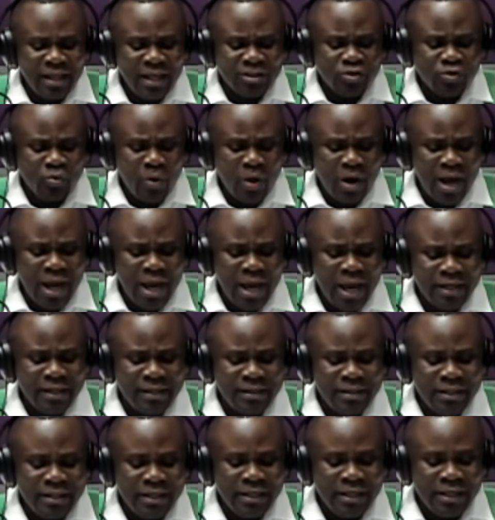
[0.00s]
that's why
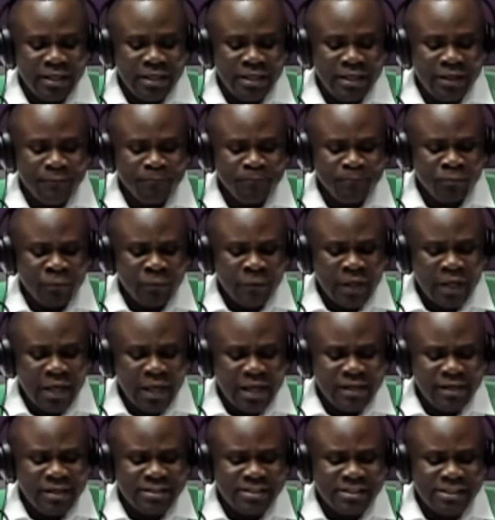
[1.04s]
the
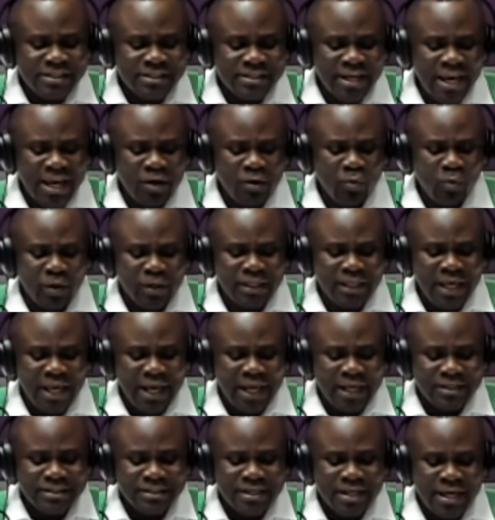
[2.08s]
NDC is saying what they
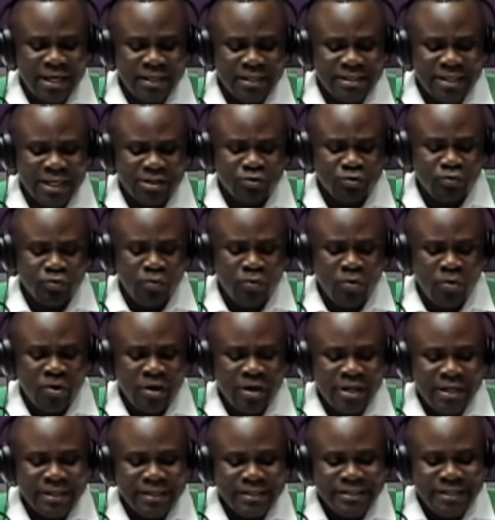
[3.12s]
are saying, just to
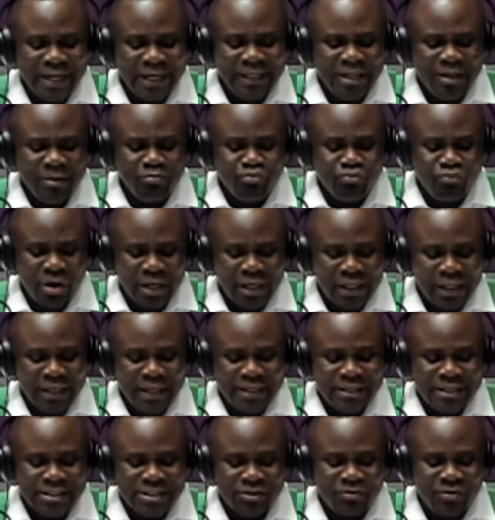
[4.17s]

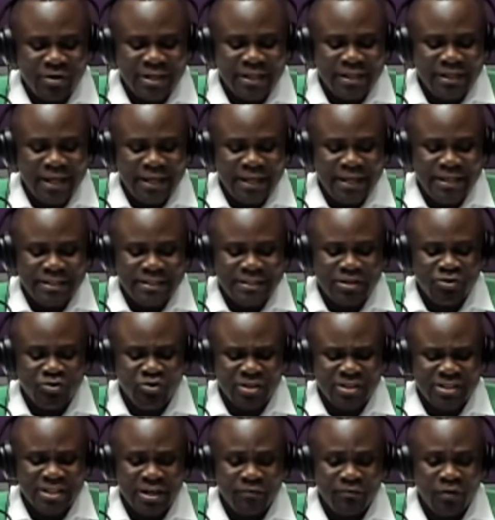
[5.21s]
deliberately discredit the EC.
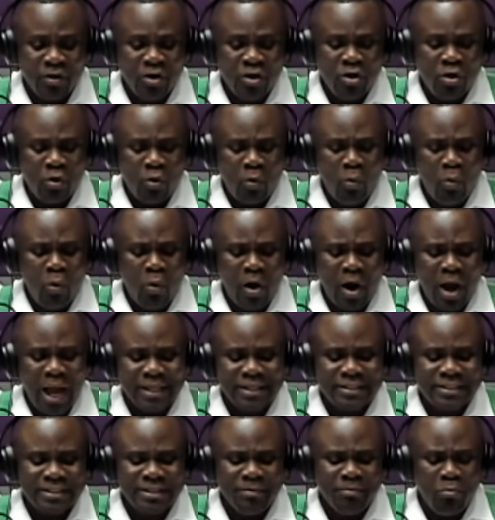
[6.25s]
Joseph O
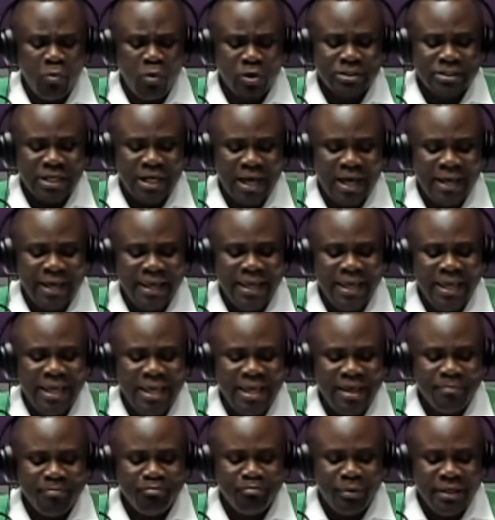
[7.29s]
Achimota
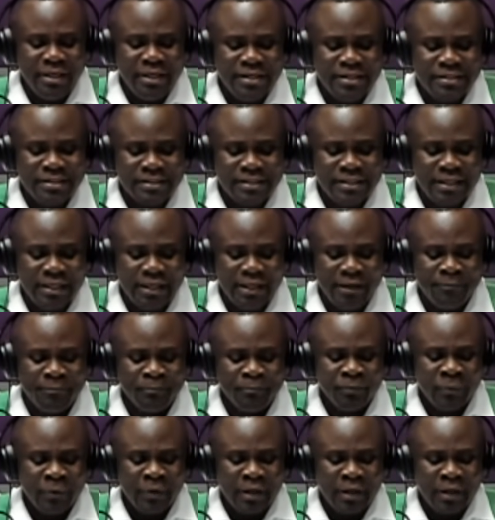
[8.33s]
ABC.